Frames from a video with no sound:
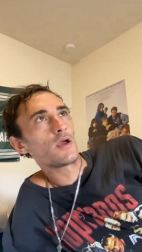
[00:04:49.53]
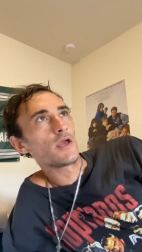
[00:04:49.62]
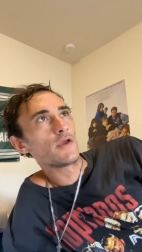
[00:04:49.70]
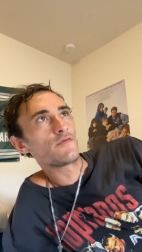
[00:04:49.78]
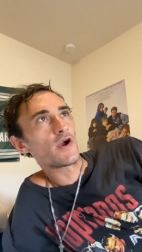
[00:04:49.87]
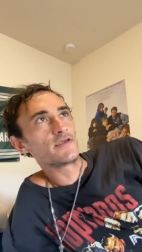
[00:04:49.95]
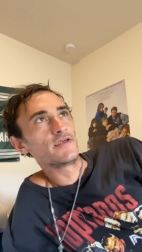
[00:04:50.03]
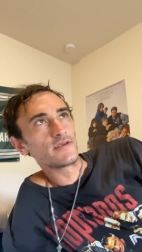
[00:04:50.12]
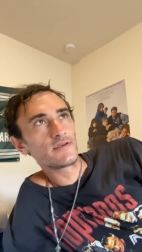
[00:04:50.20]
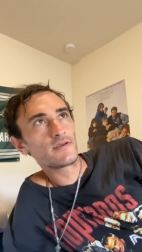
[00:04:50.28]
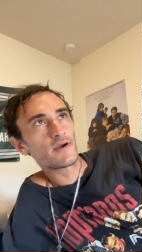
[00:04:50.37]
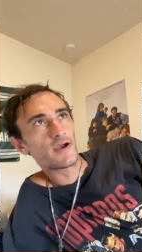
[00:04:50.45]
if I
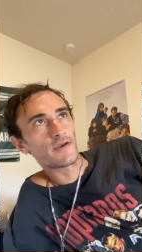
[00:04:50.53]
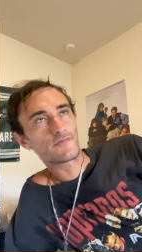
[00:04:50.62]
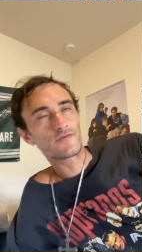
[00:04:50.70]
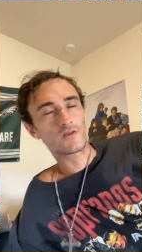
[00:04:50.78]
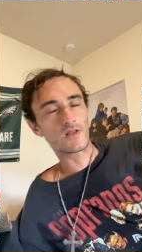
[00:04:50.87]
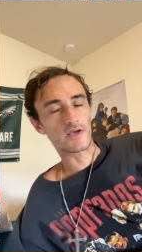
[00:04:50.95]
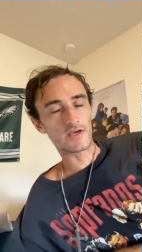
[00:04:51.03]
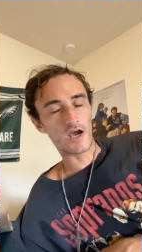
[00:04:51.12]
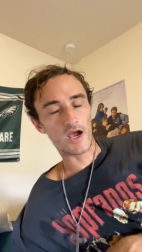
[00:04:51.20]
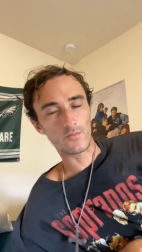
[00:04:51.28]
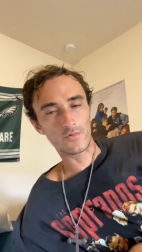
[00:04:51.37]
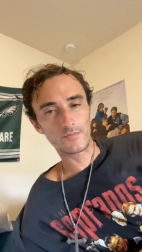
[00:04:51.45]
didn't, I feel like
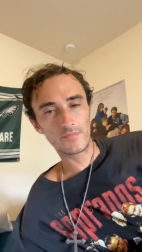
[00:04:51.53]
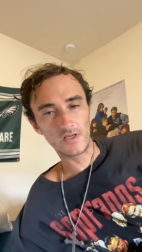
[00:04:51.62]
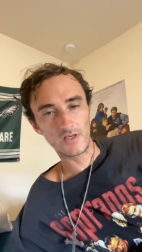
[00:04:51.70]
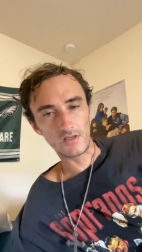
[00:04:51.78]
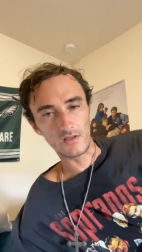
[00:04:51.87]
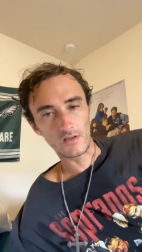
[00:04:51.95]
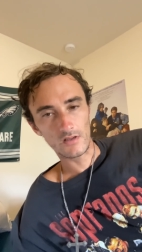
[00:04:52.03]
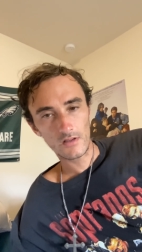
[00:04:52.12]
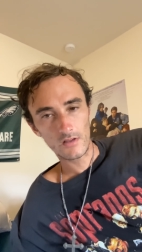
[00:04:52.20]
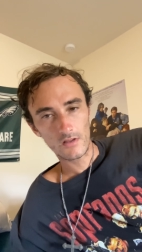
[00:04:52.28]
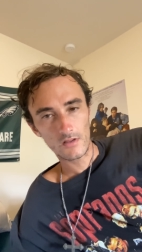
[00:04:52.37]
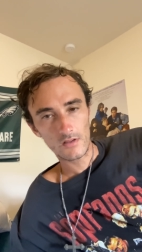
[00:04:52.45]
I would be
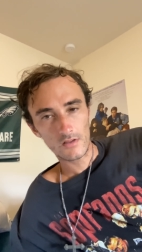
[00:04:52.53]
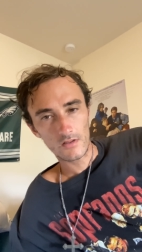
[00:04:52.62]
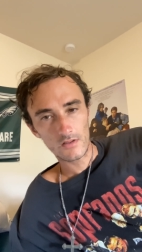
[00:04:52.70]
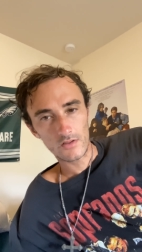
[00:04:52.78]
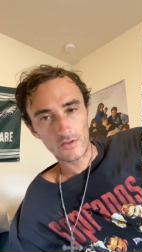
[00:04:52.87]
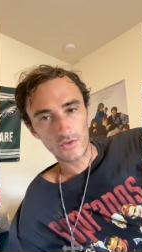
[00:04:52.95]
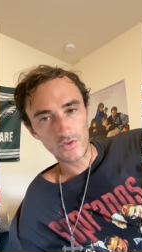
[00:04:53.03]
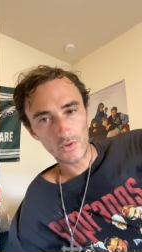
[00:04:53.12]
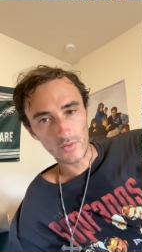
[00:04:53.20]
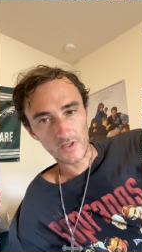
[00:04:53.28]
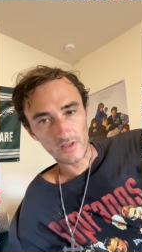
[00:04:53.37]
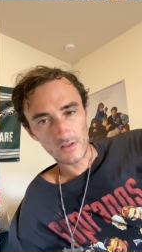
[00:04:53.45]

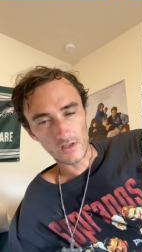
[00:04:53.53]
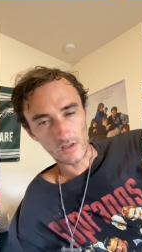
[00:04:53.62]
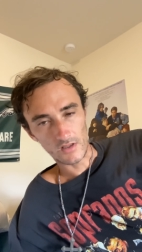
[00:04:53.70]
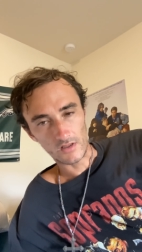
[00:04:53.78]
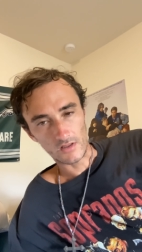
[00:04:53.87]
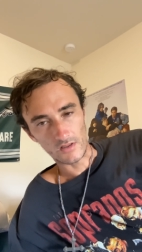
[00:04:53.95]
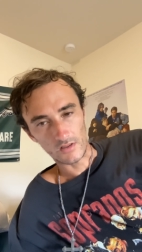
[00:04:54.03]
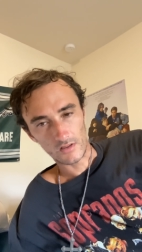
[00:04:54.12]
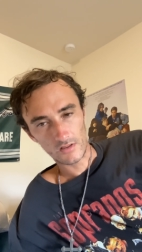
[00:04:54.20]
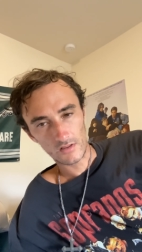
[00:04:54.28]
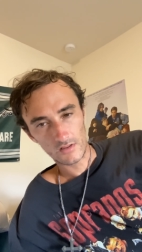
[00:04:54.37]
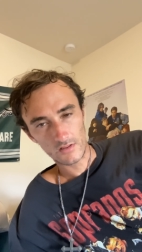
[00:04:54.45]
doing a
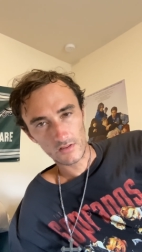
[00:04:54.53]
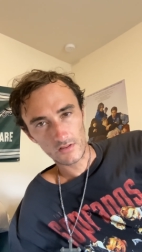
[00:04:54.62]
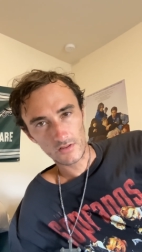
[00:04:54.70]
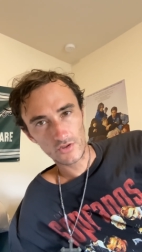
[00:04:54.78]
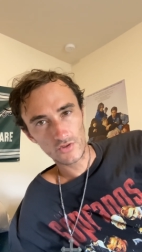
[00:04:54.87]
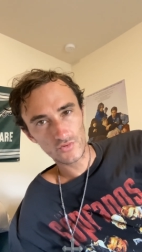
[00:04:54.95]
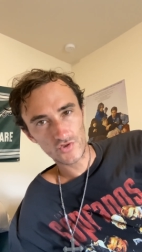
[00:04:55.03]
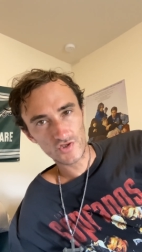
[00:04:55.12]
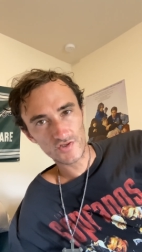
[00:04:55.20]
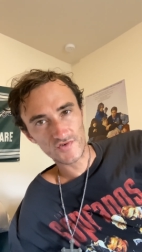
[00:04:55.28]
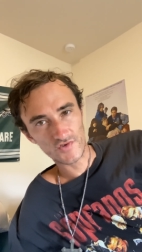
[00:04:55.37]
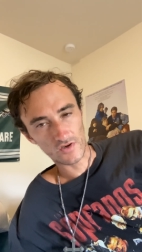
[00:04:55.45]
huge
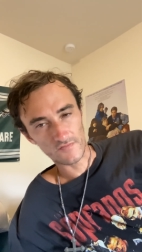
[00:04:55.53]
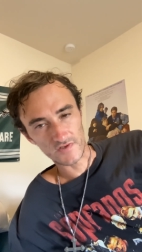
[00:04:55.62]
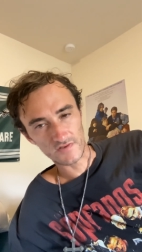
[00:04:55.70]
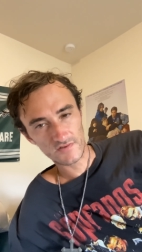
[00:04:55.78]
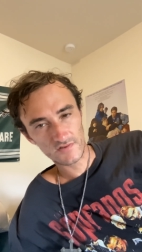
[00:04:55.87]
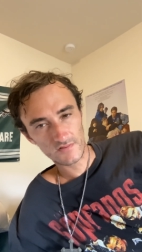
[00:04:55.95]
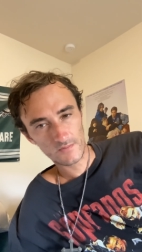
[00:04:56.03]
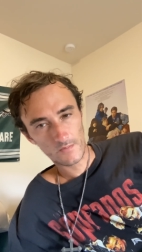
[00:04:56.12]
disservice